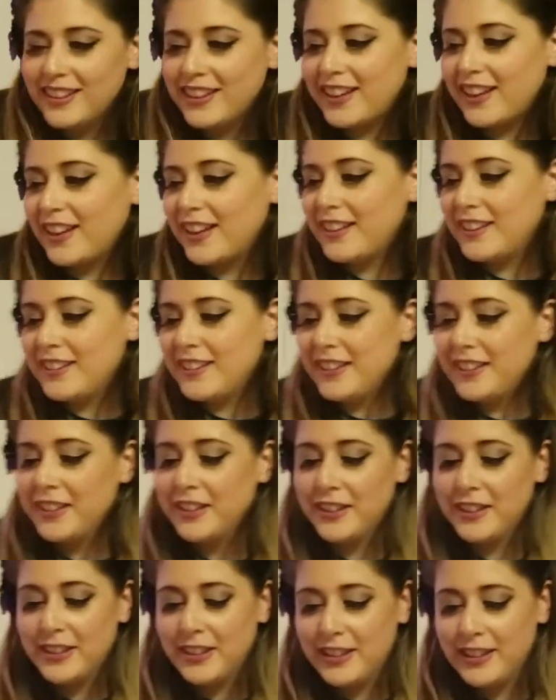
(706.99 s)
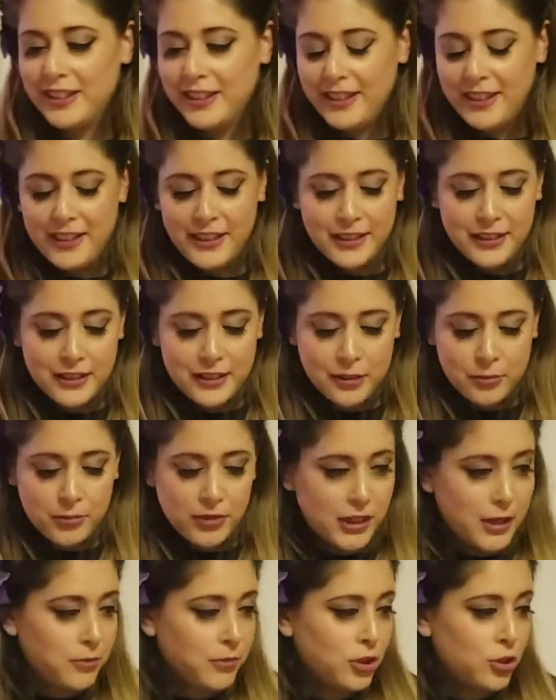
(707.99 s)
And some
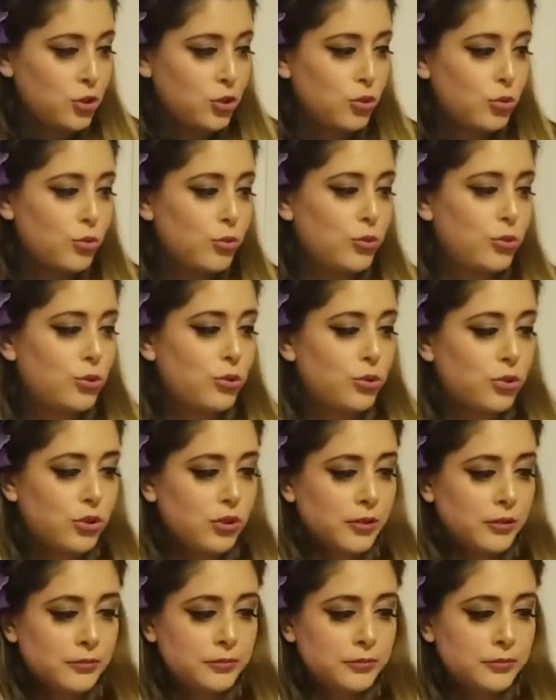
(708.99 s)
lemon juice.